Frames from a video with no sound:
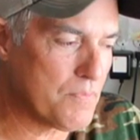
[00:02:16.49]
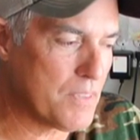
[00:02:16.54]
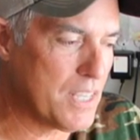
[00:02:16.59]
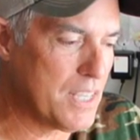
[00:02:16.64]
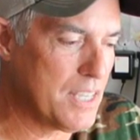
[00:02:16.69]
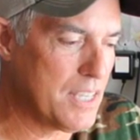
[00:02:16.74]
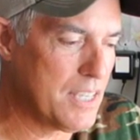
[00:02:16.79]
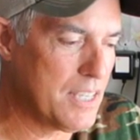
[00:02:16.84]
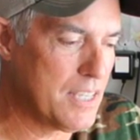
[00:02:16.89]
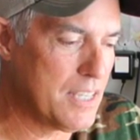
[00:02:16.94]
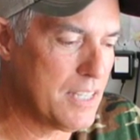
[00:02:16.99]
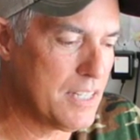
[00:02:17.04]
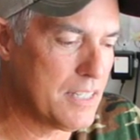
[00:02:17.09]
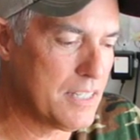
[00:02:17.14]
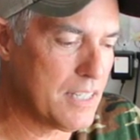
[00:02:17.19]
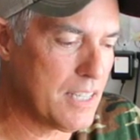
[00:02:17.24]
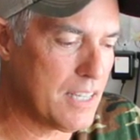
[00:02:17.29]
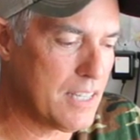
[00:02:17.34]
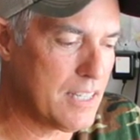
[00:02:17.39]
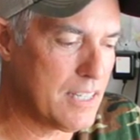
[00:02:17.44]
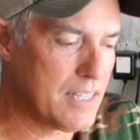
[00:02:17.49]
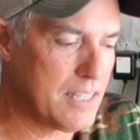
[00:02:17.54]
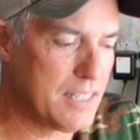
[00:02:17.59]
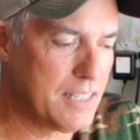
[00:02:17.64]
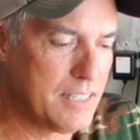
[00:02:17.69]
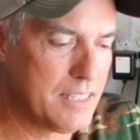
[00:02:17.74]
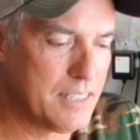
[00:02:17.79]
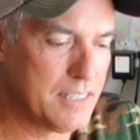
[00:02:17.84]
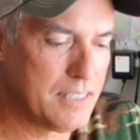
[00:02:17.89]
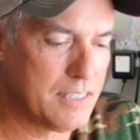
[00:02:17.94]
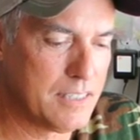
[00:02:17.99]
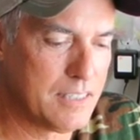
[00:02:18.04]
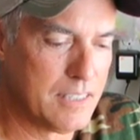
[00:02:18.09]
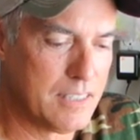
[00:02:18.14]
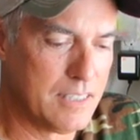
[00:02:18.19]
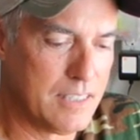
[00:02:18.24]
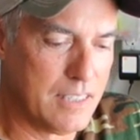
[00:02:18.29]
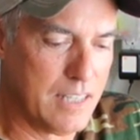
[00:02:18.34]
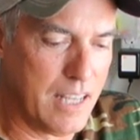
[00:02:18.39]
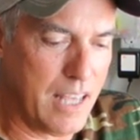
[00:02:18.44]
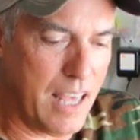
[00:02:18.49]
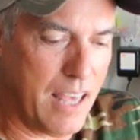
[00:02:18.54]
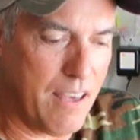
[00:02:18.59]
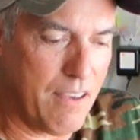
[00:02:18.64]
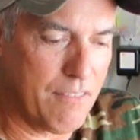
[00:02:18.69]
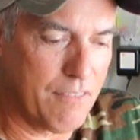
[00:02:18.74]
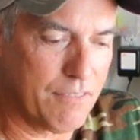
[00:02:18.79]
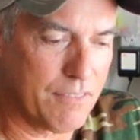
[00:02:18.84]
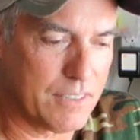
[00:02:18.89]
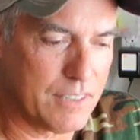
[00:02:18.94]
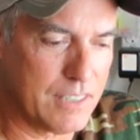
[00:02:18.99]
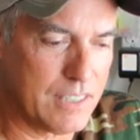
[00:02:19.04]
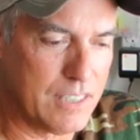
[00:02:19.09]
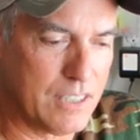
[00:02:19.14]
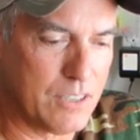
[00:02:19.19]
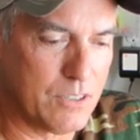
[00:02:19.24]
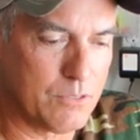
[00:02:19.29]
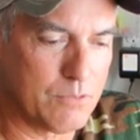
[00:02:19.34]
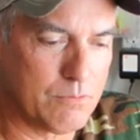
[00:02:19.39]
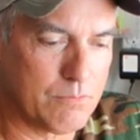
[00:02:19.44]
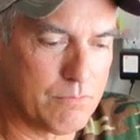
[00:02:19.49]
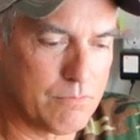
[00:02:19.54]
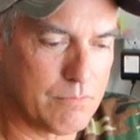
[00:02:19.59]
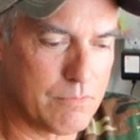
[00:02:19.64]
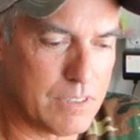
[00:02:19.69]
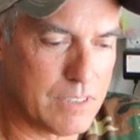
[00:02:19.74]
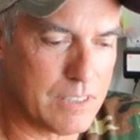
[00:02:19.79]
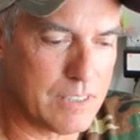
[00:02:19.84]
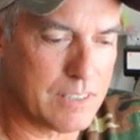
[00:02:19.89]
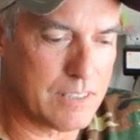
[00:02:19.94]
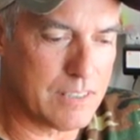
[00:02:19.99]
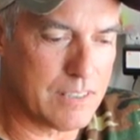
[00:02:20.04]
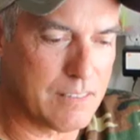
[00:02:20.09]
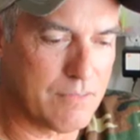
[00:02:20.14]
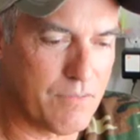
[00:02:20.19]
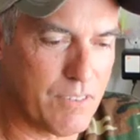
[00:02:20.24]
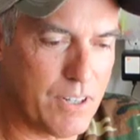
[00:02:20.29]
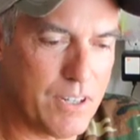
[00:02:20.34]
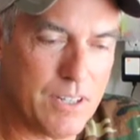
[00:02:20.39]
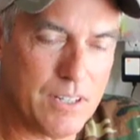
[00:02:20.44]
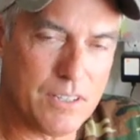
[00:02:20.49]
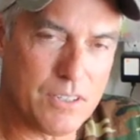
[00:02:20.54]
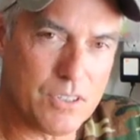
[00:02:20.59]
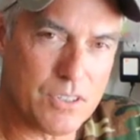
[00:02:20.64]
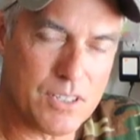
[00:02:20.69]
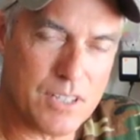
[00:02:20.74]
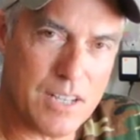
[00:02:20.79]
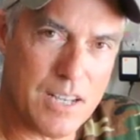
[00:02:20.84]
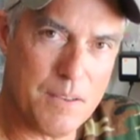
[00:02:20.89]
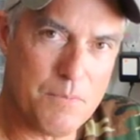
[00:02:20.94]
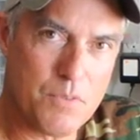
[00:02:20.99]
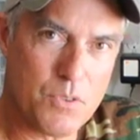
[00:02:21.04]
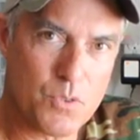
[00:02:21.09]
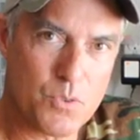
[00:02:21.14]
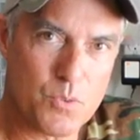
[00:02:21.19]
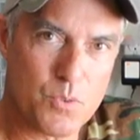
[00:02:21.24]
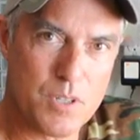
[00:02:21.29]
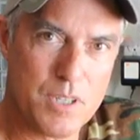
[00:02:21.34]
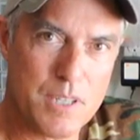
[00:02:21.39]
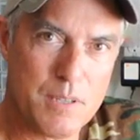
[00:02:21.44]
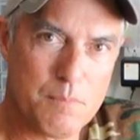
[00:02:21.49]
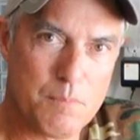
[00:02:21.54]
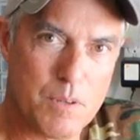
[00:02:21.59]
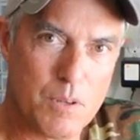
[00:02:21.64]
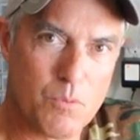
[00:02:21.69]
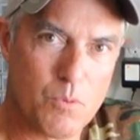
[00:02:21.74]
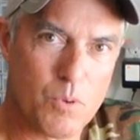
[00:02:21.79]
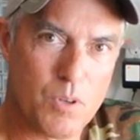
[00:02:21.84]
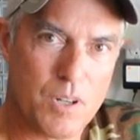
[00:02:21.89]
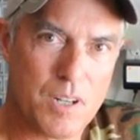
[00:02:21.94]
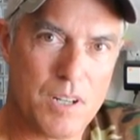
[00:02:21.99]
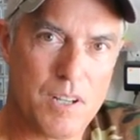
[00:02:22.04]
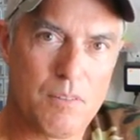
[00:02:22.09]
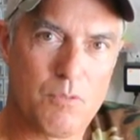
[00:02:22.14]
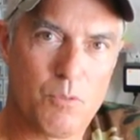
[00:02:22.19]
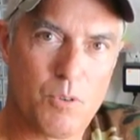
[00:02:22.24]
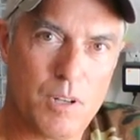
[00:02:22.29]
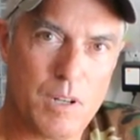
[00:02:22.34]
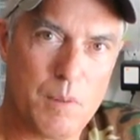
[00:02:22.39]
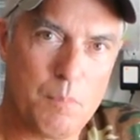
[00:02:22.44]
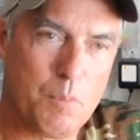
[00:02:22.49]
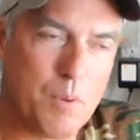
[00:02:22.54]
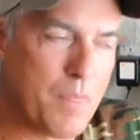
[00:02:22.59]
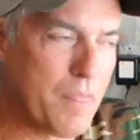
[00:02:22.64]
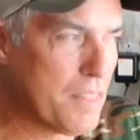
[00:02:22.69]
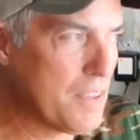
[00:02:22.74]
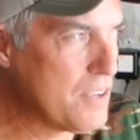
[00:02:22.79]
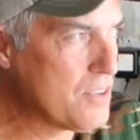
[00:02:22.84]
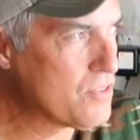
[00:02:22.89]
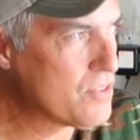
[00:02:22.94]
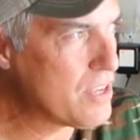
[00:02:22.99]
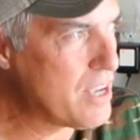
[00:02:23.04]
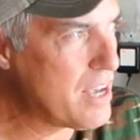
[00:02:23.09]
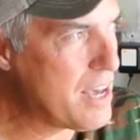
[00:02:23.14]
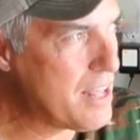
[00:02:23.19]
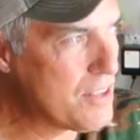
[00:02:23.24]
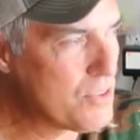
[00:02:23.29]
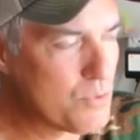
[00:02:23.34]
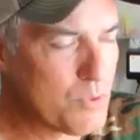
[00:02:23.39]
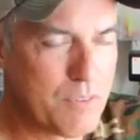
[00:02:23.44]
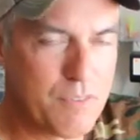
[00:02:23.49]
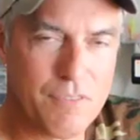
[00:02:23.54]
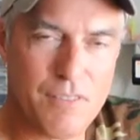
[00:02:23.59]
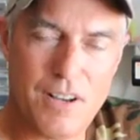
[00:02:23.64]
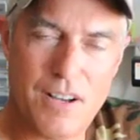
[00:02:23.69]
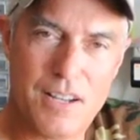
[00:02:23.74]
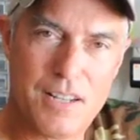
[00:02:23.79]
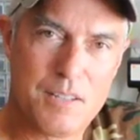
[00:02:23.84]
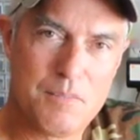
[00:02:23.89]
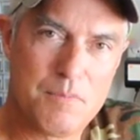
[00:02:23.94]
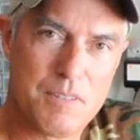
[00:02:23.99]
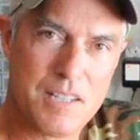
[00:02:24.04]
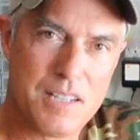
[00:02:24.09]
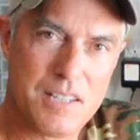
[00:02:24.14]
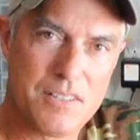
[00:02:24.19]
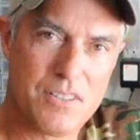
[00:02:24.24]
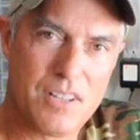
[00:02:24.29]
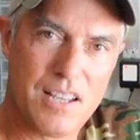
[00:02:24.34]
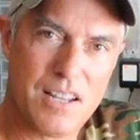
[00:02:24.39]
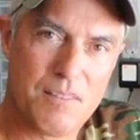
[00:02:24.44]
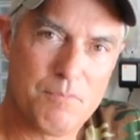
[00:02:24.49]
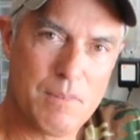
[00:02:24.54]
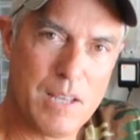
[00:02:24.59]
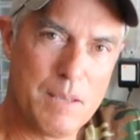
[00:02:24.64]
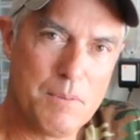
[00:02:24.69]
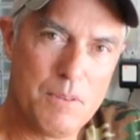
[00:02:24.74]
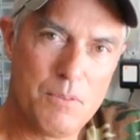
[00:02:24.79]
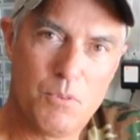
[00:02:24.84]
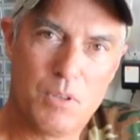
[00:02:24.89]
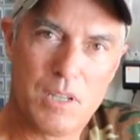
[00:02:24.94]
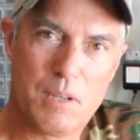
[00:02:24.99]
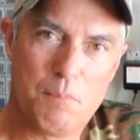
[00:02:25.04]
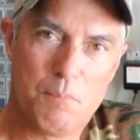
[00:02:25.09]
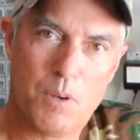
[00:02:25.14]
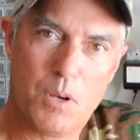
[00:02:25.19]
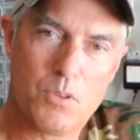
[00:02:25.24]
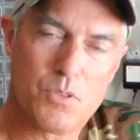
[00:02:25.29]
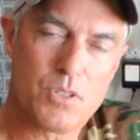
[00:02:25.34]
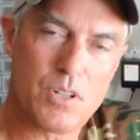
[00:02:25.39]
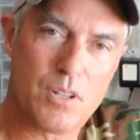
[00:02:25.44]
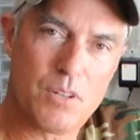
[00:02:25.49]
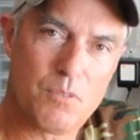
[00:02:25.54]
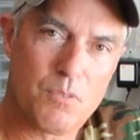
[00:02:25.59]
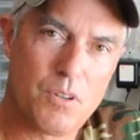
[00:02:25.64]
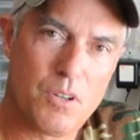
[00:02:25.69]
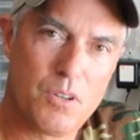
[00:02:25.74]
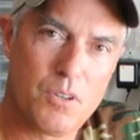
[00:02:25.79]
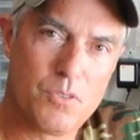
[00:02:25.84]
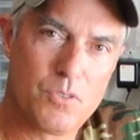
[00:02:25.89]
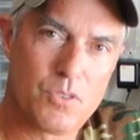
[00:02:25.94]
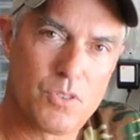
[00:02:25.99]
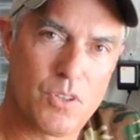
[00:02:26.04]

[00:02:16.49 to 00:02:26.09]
And I have, you know, very little time this week, but we're gonna put things out as we find them, and maybe we can post on the road.